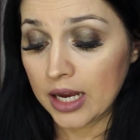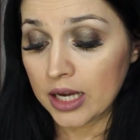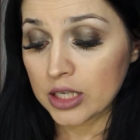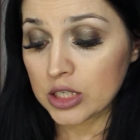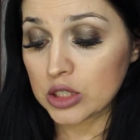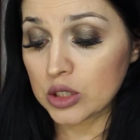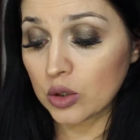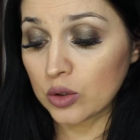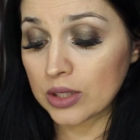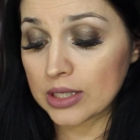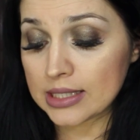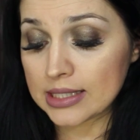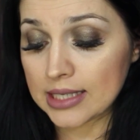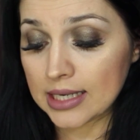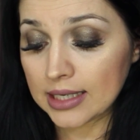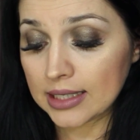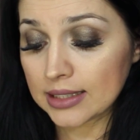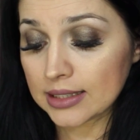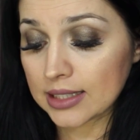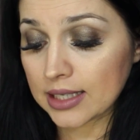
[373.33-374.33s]
So the
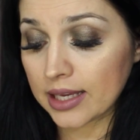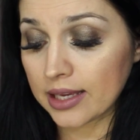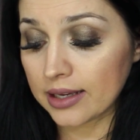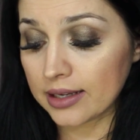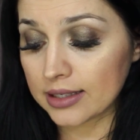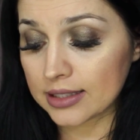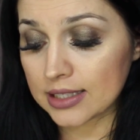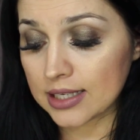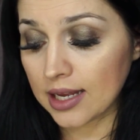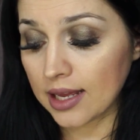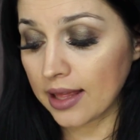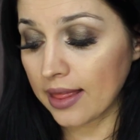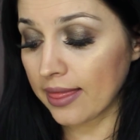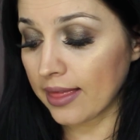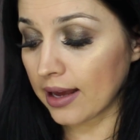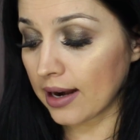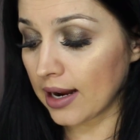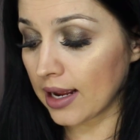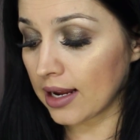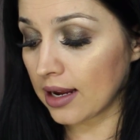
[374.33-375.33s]
second kit
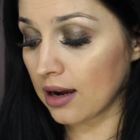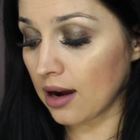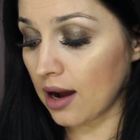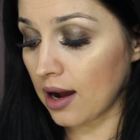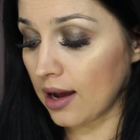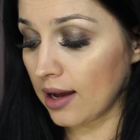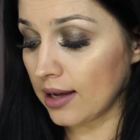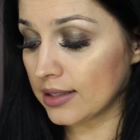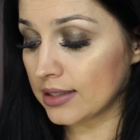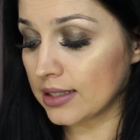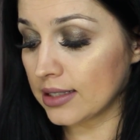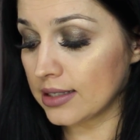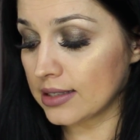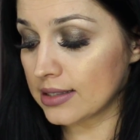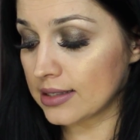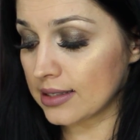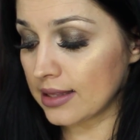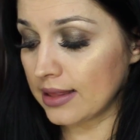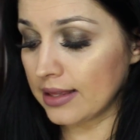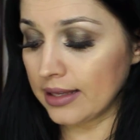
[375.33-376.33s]
that I got
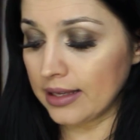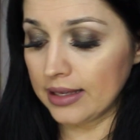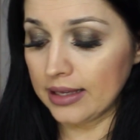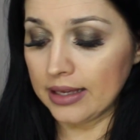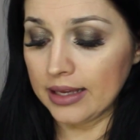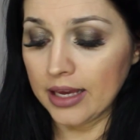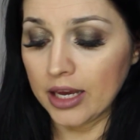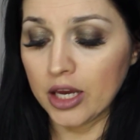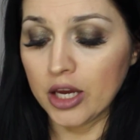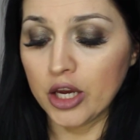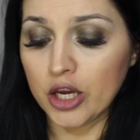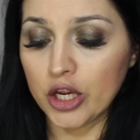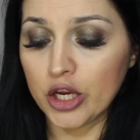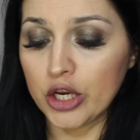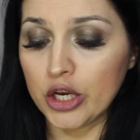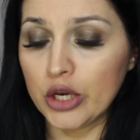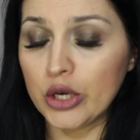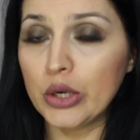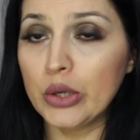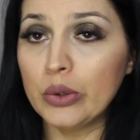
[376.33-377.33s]
is the
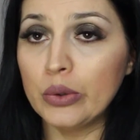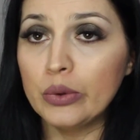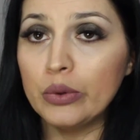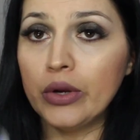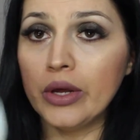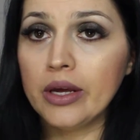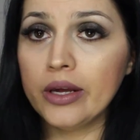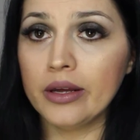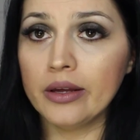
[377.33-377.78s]
Nude.